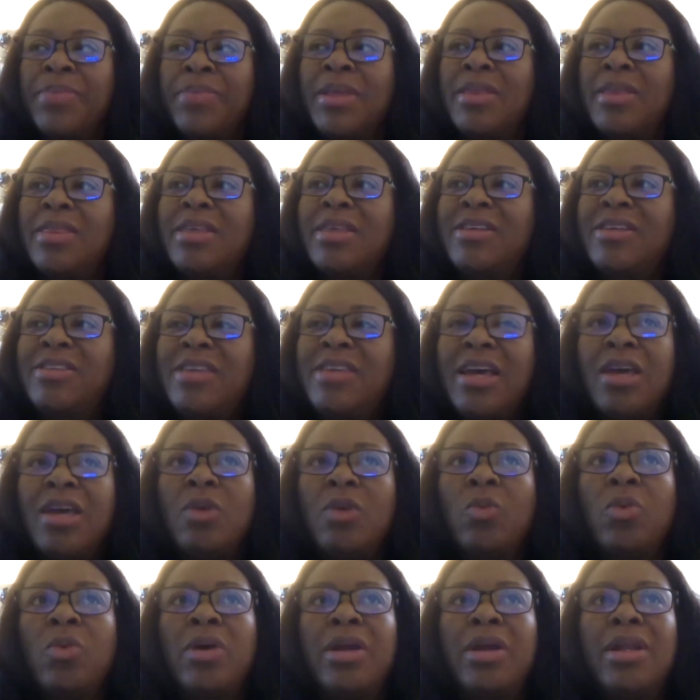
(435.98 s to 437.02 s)
The second
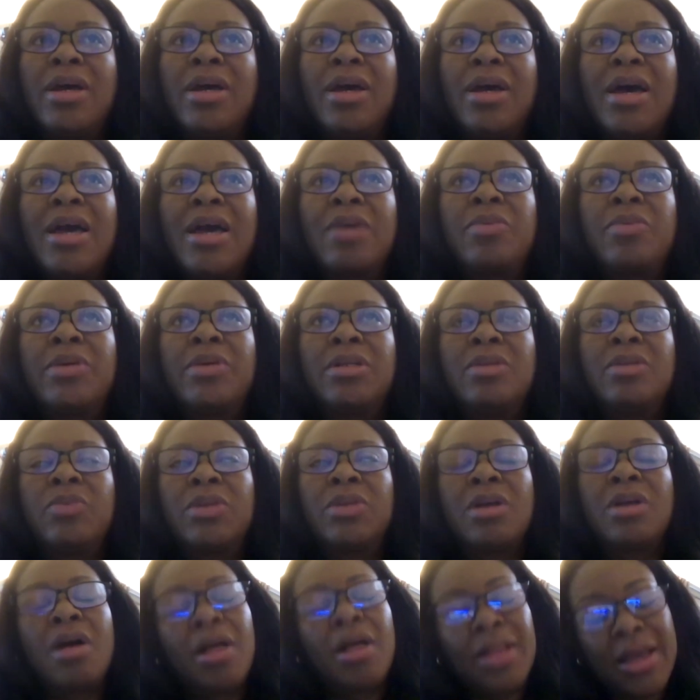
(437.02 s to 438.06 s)
one I would
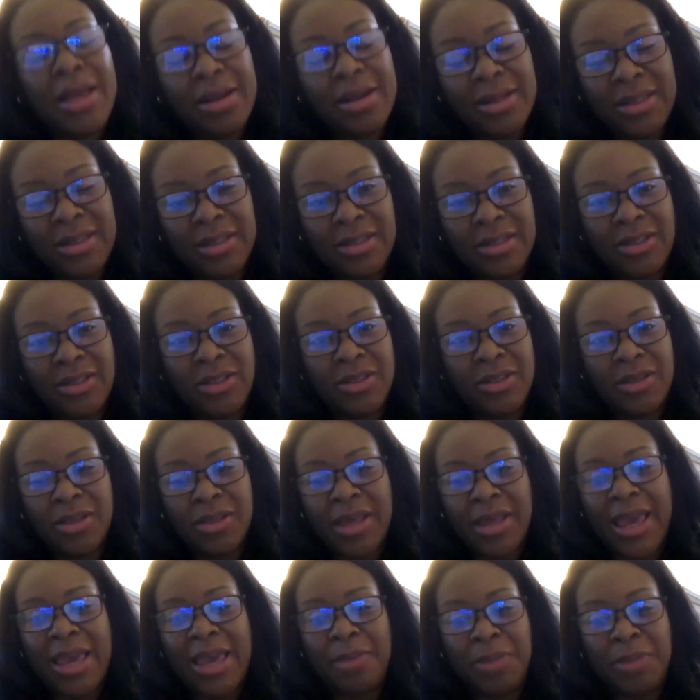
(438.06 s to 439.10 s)
call out is the
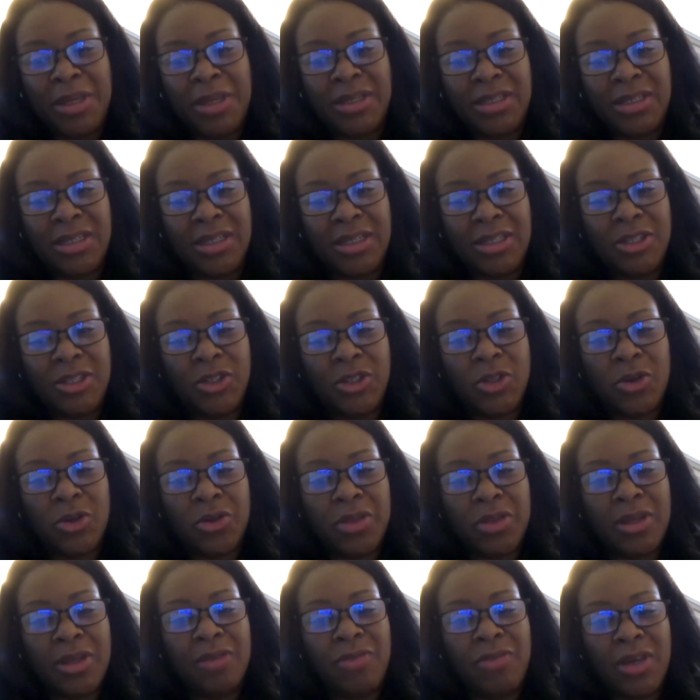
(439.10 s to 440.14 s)
APTs, or
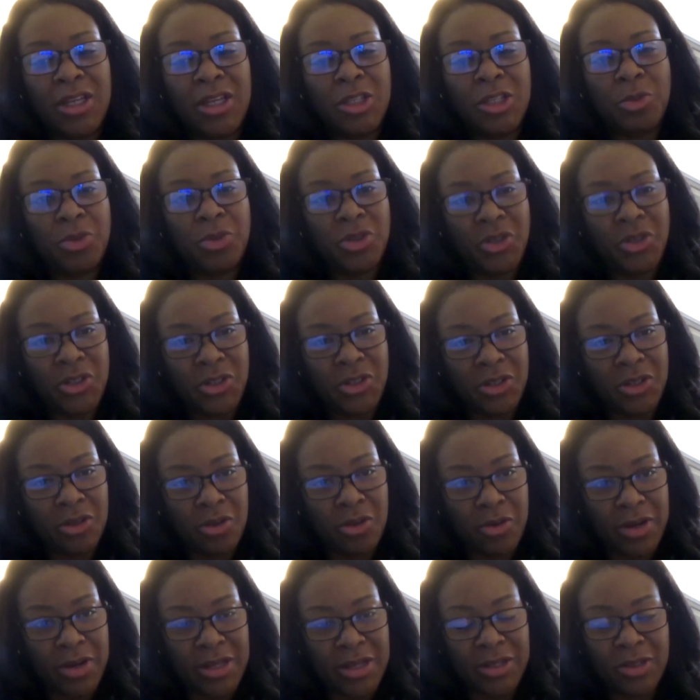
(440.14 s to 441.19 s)
the advanced persistent
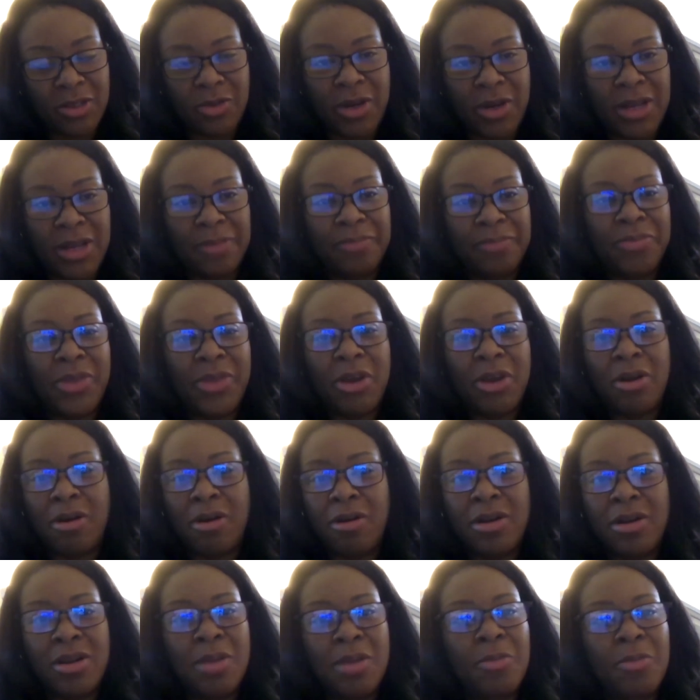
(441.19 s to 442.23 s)
threats, right? There are
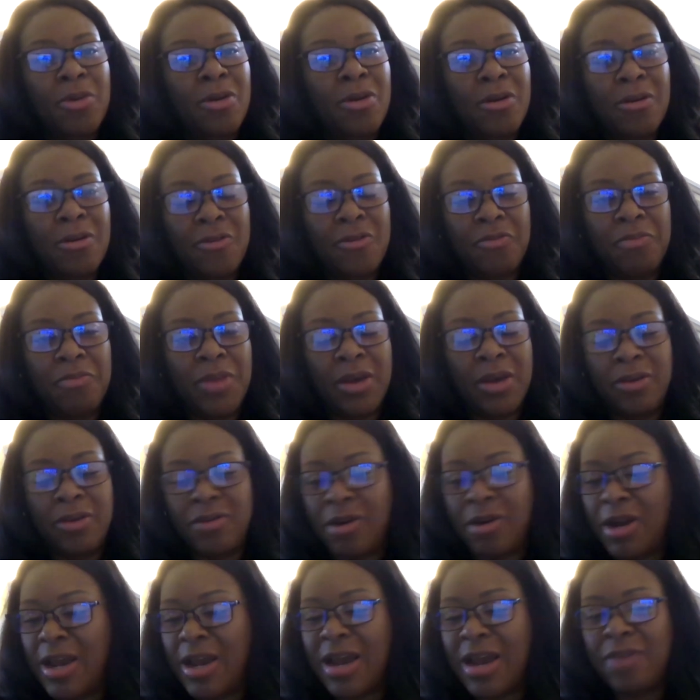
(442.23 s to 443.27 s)
a number of
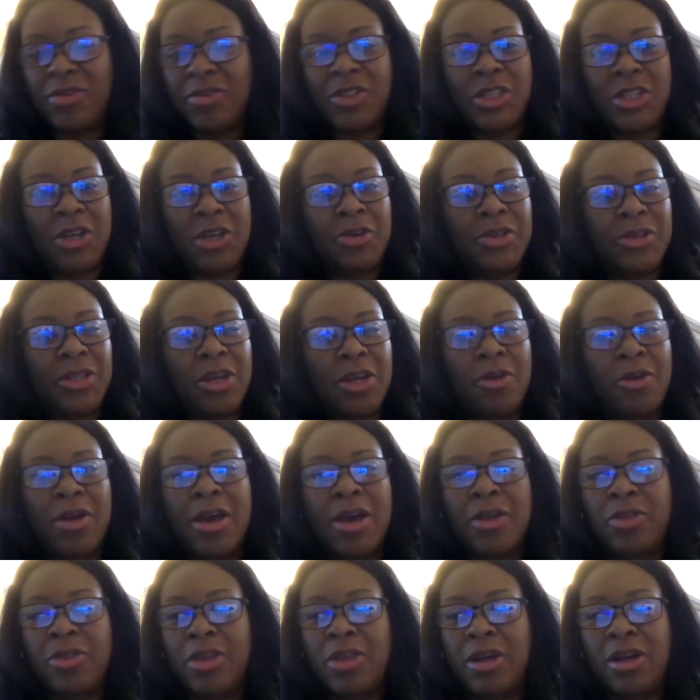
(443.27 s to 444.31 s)
our adversaries that are
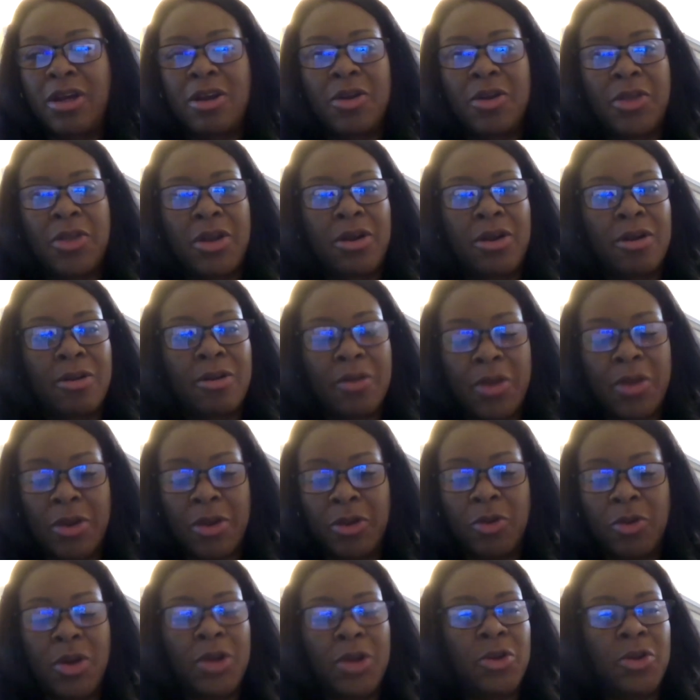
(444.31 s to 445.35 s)
out there that are,
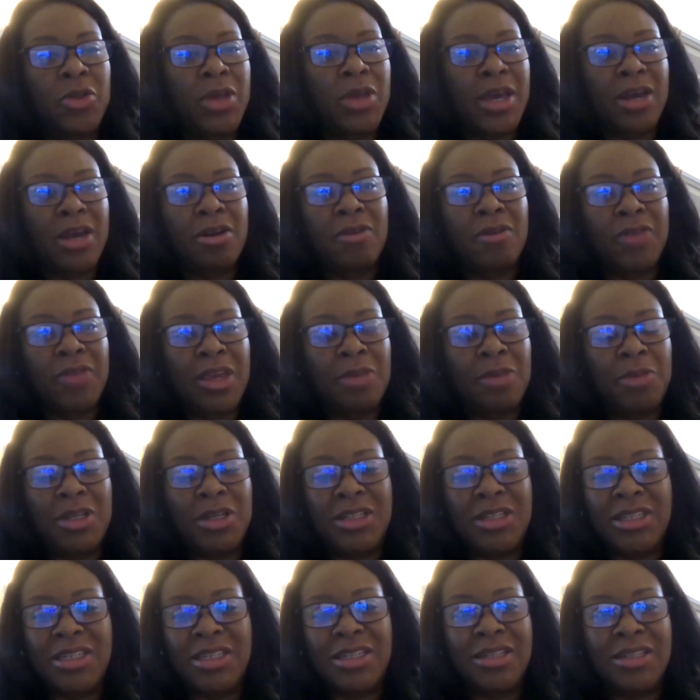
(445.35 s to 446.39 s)
under the header of
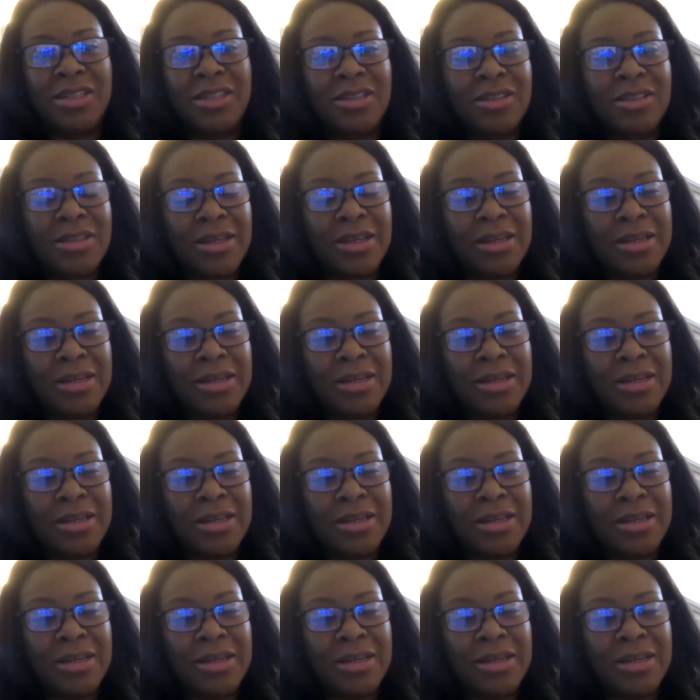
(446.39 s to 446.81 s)
APTs,